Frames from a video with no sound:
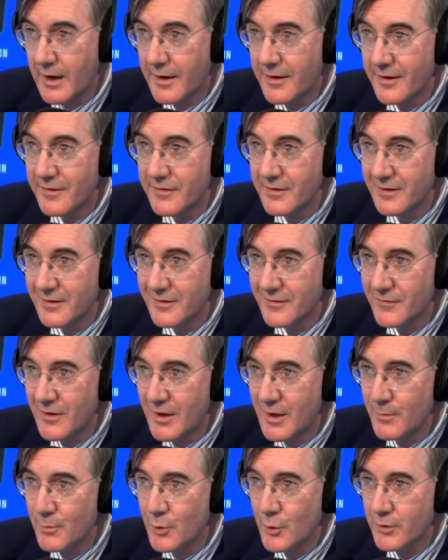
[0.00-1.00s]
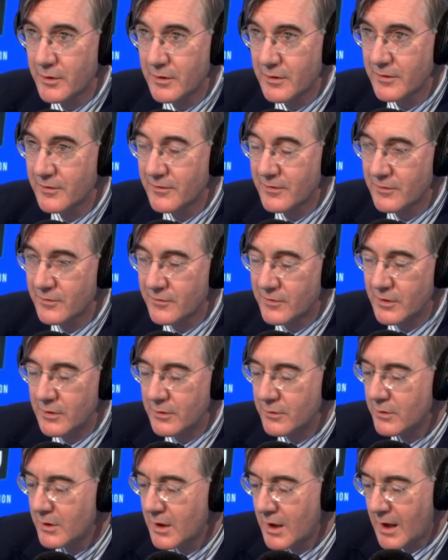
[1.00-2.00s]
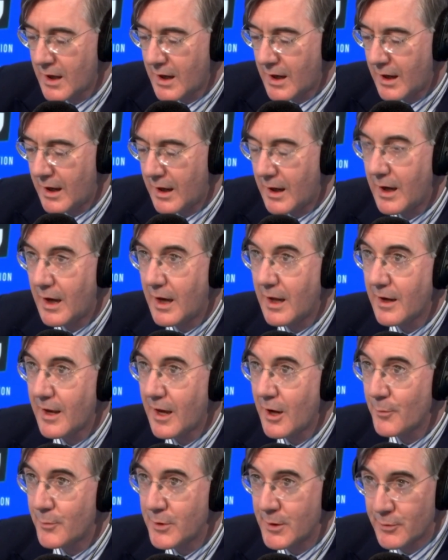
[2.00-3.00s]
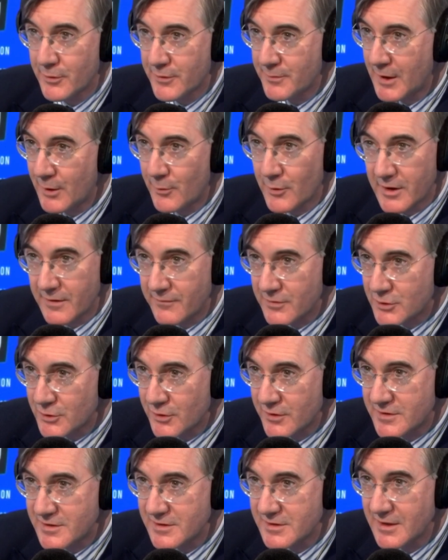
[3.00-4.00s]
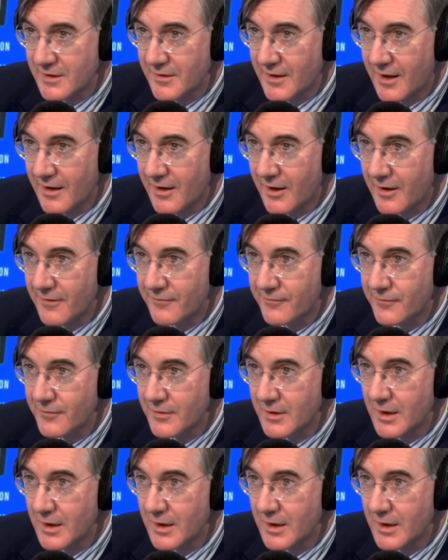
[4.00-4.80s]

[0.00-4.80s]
and I think it's very important to you, allow people to make whatever choices in their you, life.